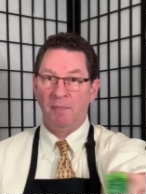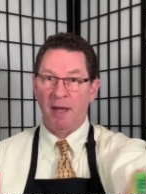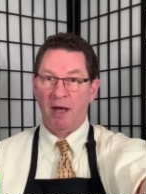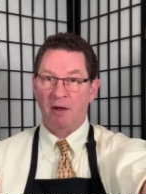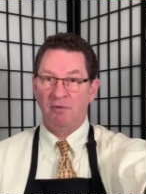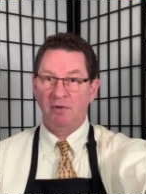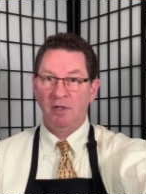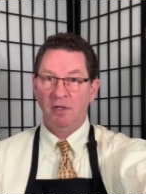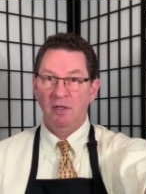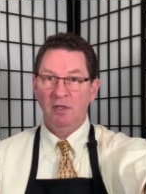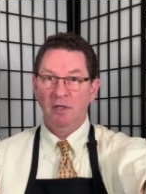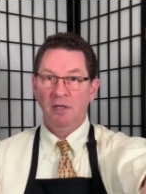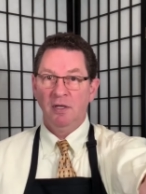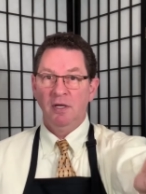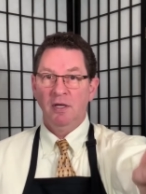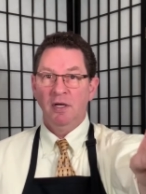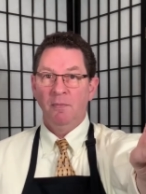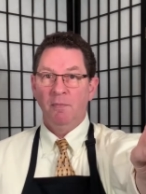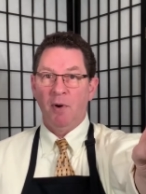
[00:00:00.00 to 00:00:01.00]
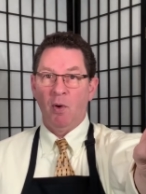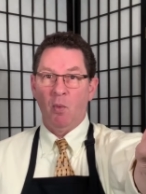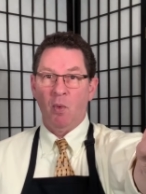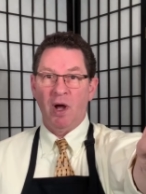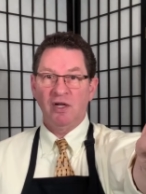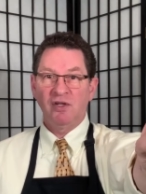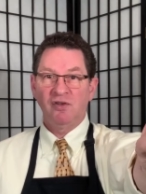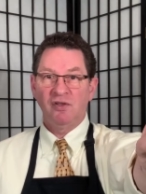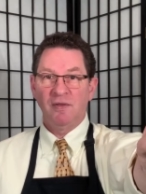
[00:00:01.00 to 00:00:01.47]
about. But
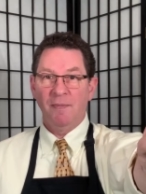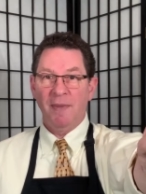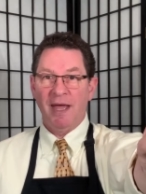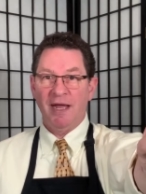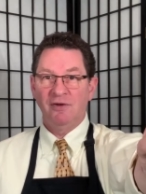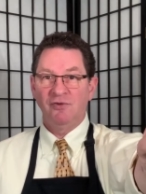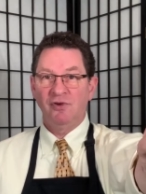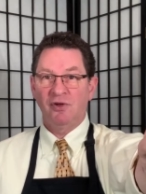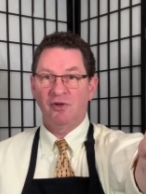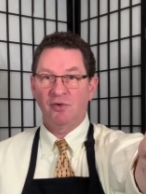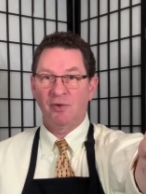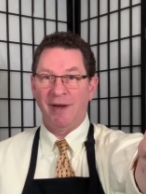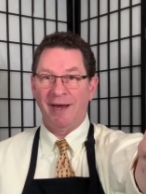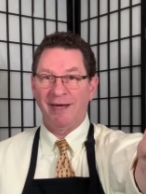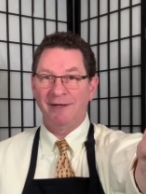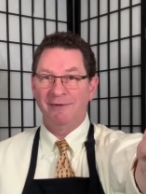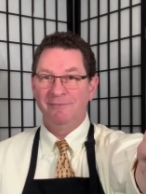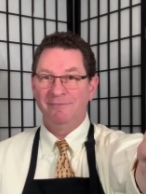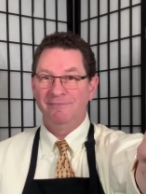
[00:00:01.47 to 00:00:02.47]
watch the magic trick.